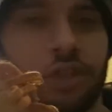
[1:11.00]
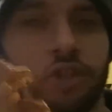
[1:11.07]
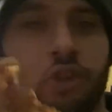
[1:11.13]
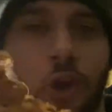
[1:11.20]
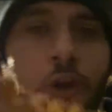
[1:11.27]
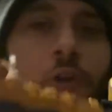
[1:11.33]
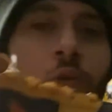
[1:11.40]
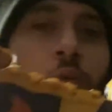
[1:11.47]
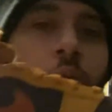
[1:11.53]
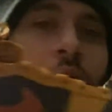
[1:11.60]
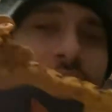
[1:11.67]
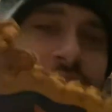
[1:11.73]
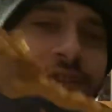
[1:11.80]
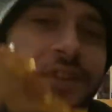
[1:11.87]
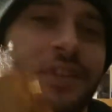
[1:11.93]
Dark
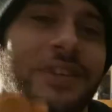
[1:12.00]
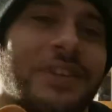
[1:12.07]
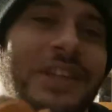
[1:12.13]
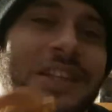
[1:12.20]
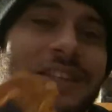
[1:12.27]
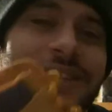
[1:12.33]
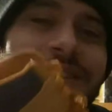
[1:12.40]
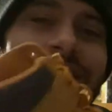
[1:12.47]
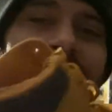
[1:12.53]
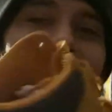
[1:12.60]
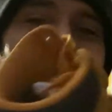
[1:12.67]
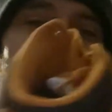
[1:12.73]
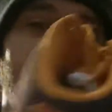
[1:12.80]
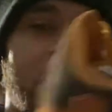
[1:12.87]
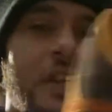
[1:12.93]
Russet. This thing
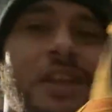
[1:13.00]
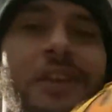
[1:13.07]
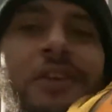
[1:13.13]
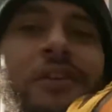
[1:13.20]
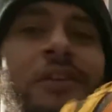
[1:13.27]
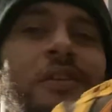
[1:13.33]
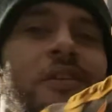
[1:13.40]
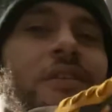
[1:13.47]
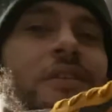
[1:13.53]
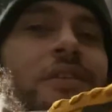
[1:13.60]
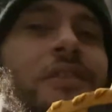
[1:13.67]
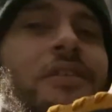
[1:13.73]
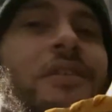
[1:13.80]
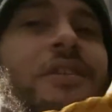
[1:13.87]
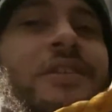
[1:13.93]
right here
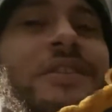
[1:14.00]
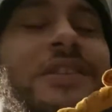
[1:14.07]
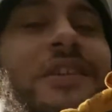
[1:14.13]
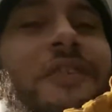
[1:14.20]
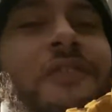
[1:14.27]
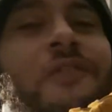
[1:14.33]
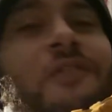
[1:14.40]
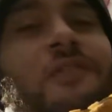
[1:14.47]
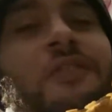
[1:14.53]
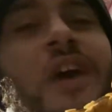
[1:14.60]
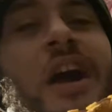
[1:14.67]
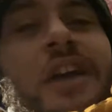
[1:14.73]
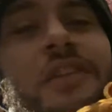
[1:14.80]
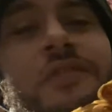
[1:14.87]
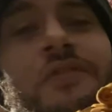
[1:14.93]
is
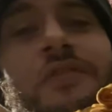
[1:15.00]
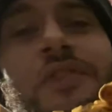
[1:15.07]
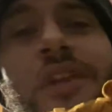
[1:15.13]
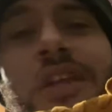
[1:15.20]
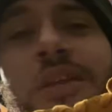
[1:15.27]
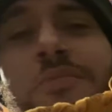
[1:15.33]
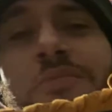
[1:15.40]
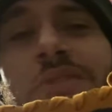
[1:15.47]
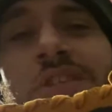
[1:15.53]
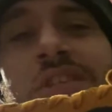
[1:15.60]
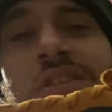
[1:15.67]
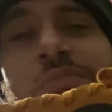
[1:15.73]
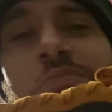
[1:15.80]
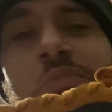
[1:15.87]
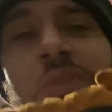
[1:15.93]
Fire Flame
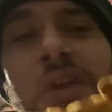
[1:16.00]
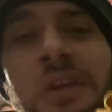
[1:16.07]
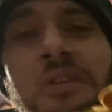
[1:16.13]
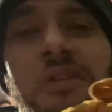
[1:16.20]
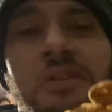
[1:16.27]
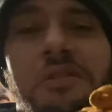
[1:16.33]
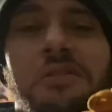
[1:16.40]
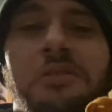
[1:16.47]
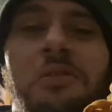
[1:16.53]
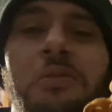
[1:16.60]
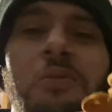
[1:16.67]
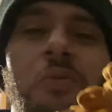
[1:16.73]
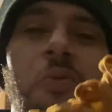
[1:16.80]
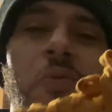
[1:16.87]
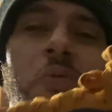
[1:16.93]
Spitter.
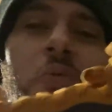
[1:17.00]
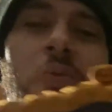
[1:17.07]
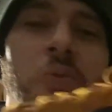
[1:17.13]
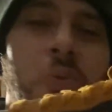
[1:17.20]
Oof.